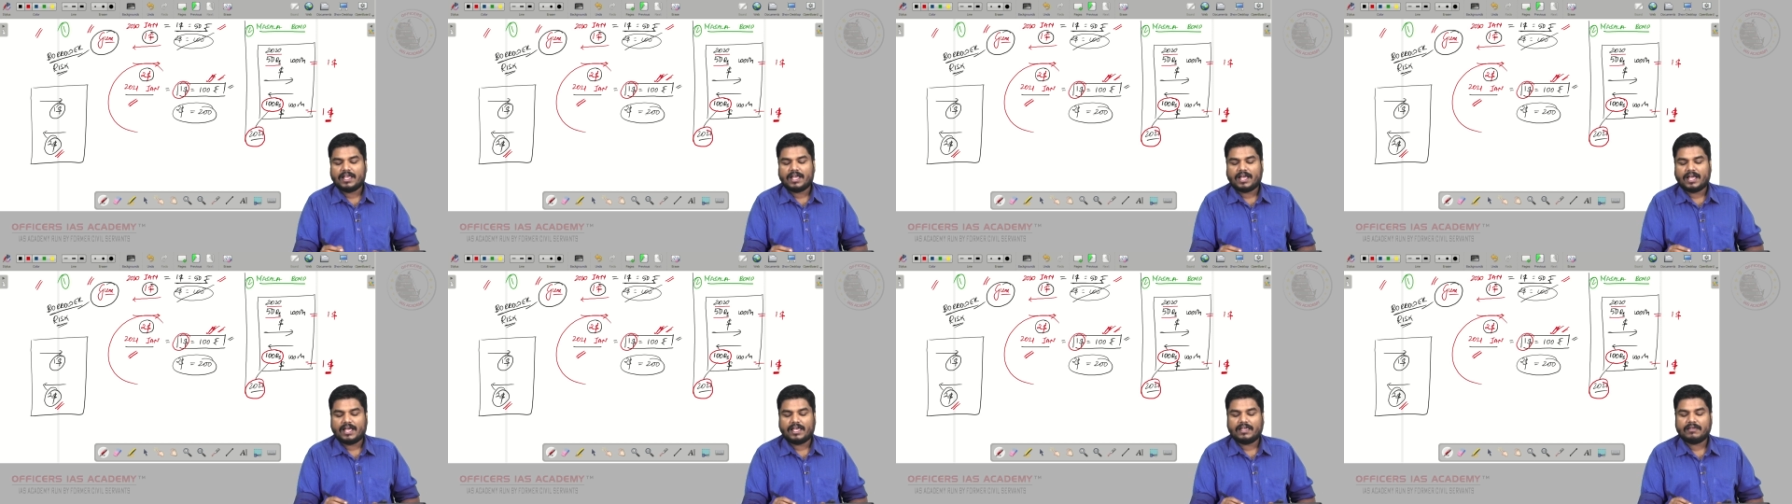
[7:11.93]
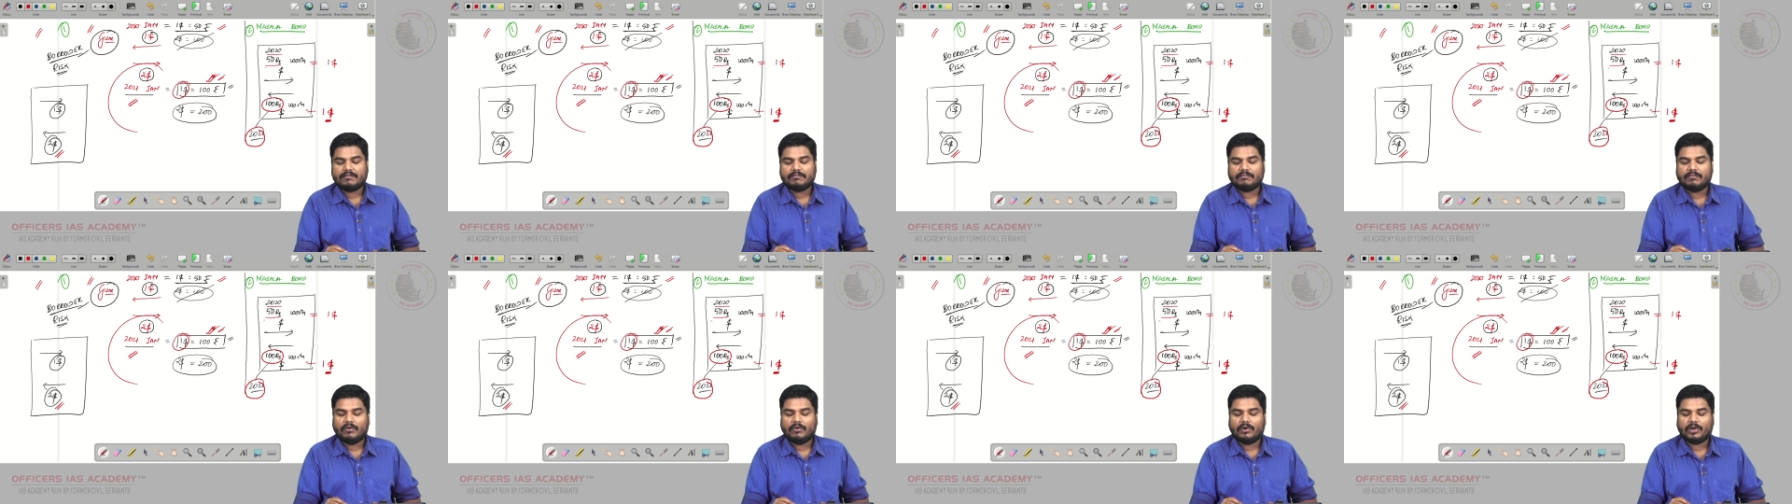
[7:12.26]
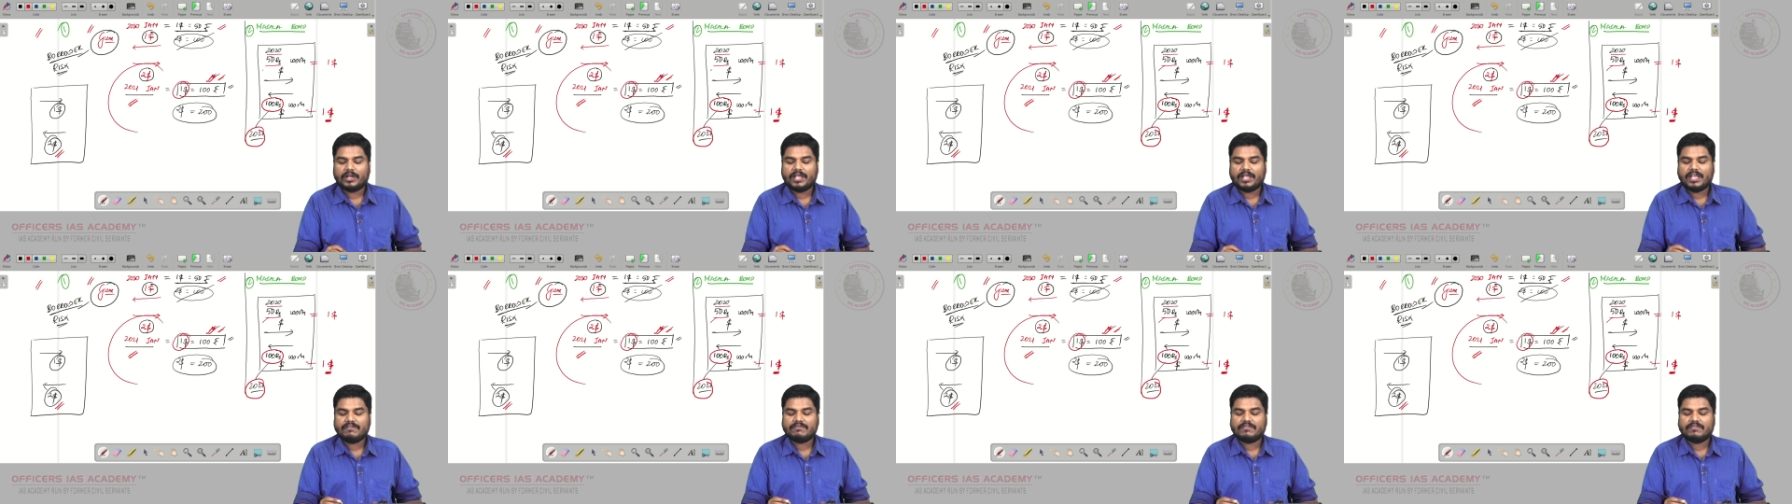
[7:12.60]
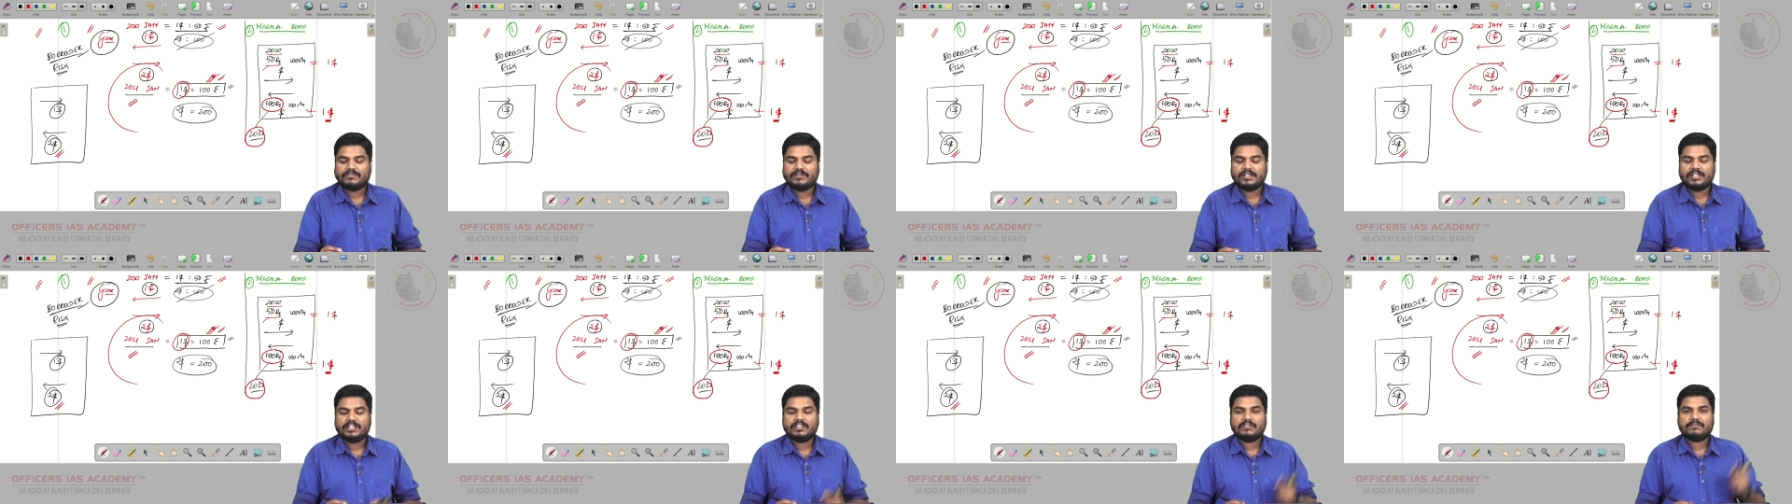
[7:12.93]
I am borrowing
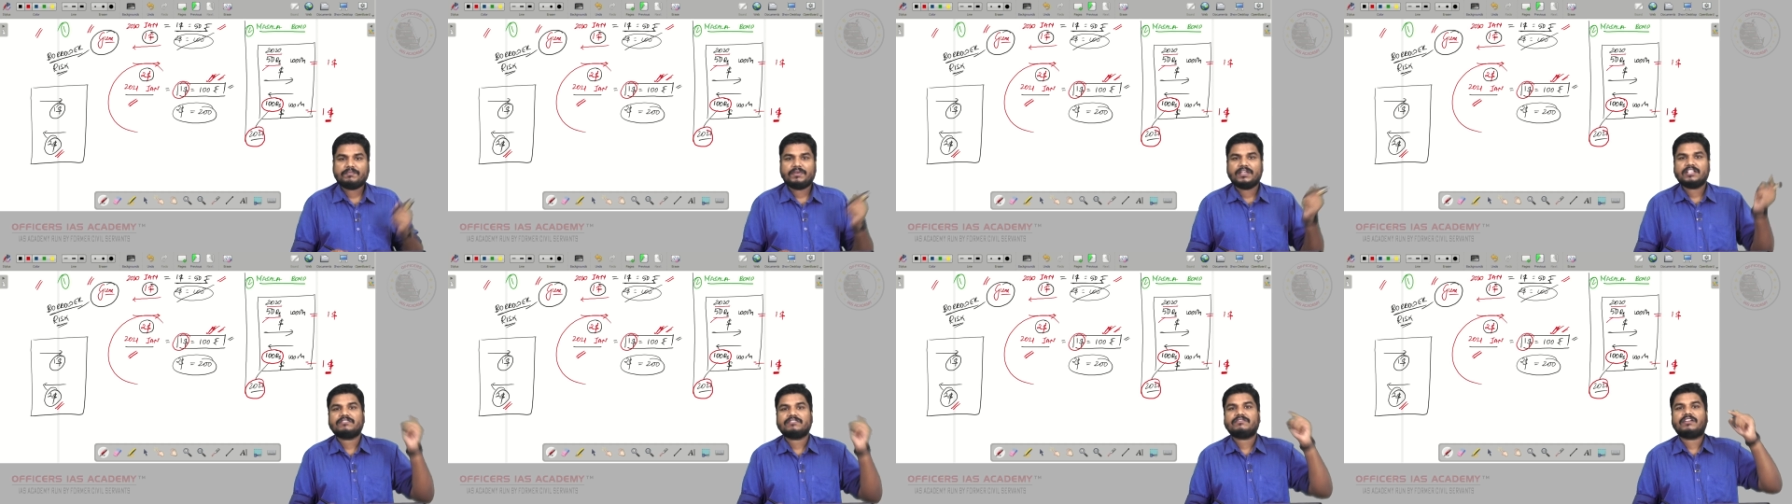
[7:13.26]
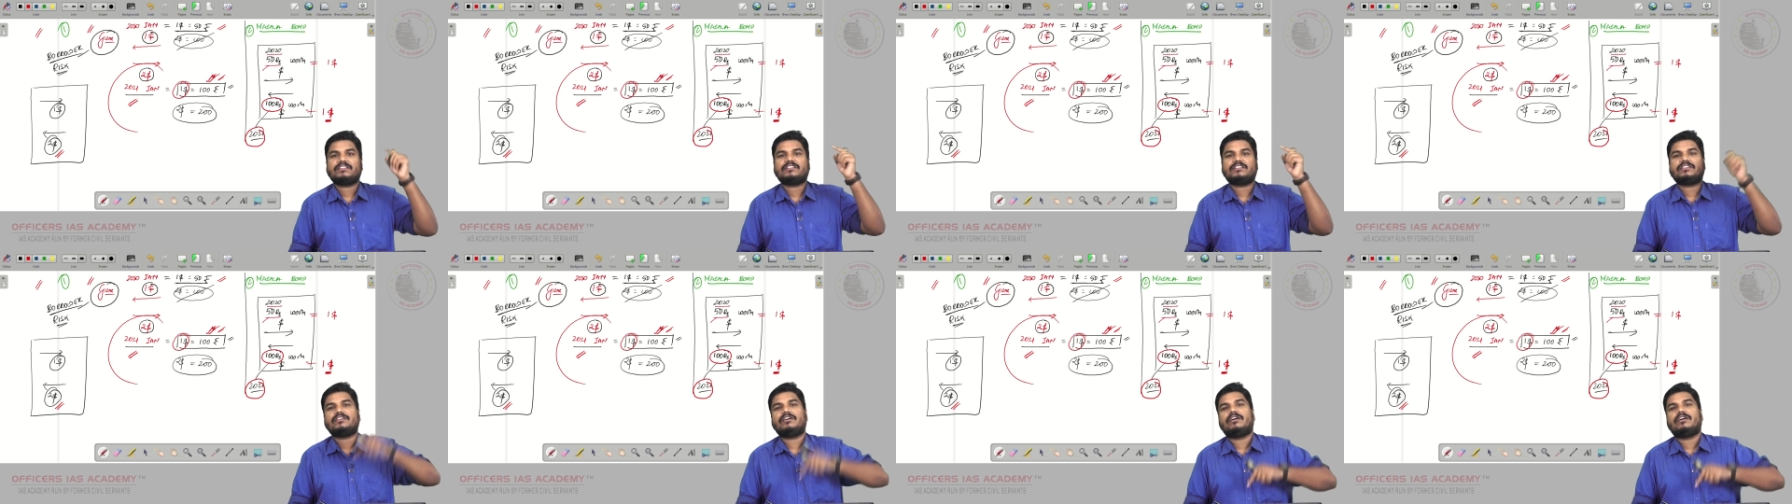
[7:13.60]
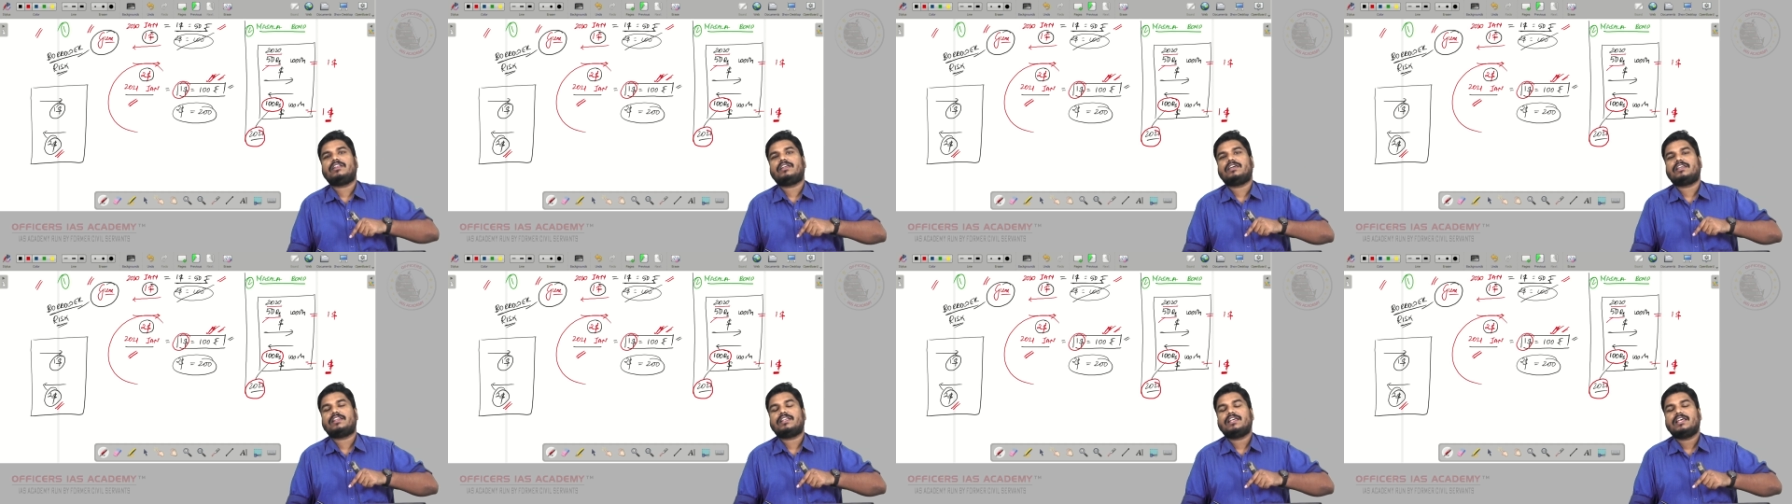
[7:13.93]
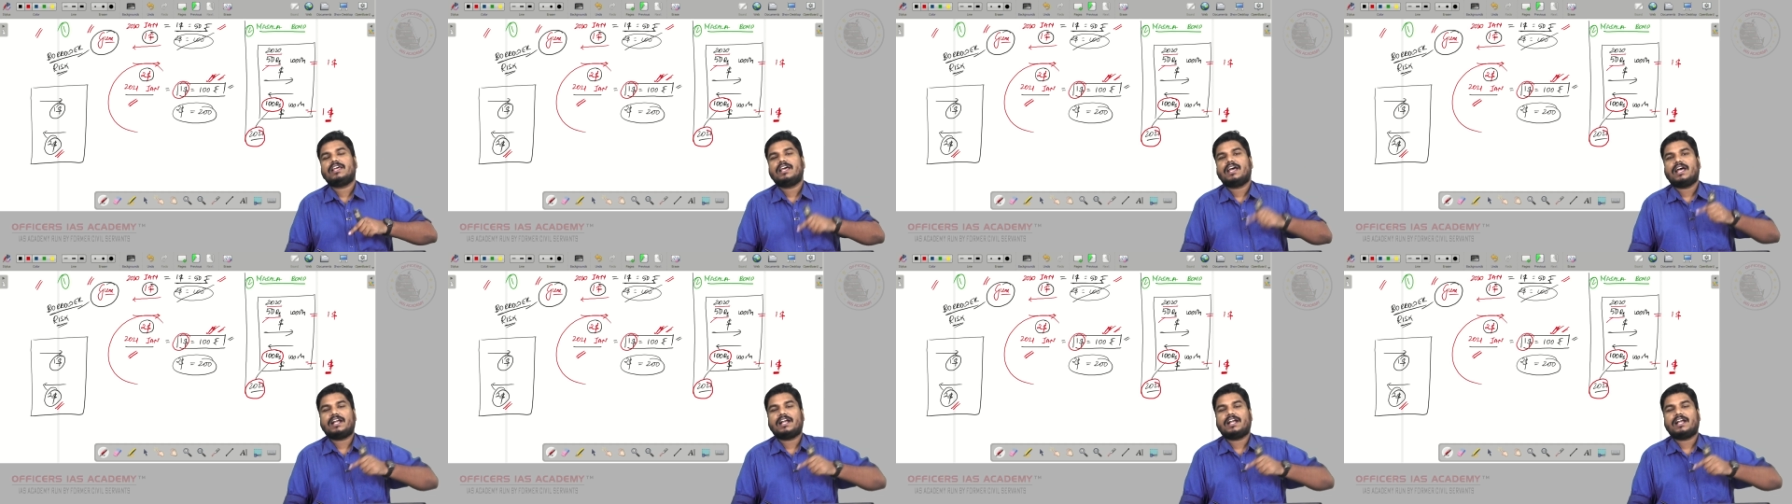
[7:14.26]
50 rupees worth dollar